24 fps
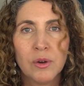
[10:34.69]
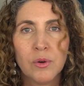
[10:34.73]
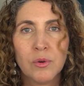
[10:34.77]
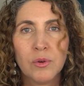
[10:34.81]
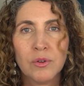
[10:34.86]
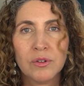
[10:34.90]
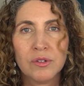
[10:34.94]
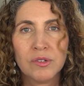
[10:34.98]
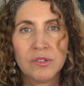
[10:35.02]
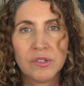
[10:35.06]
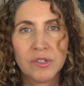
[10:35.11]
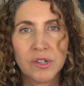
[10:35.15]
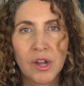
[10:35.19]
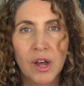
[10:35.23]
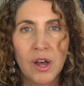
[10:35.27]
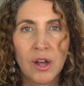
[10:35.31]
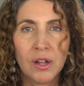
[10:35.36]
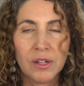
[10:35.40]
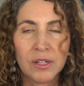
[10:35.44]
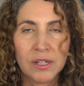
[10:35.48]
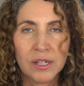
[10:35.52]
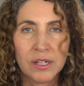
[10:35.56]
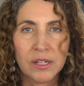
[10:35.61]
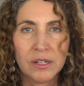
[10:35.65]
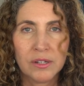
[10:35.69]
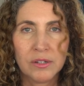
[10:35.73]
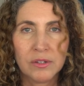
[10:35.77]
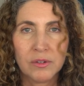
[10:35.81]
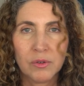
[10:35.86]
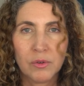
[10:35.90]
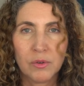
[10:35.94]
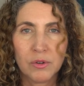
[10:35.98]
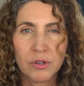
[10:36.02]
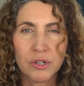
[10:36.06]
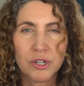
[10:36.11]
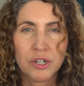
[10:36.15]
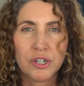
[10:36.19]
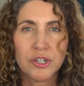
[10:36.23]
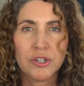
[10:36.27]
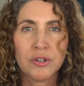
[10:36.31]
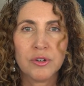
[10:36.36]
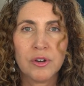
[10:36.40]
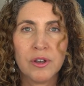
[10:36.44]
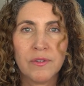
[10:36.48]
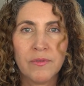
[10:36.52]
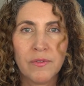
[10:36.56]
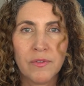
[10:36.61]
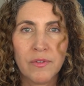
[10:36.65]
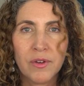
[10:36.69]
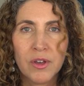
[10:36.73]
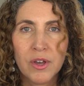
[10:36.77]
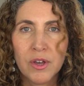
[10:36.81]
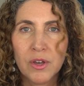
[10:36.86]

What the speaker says: or solid or sure of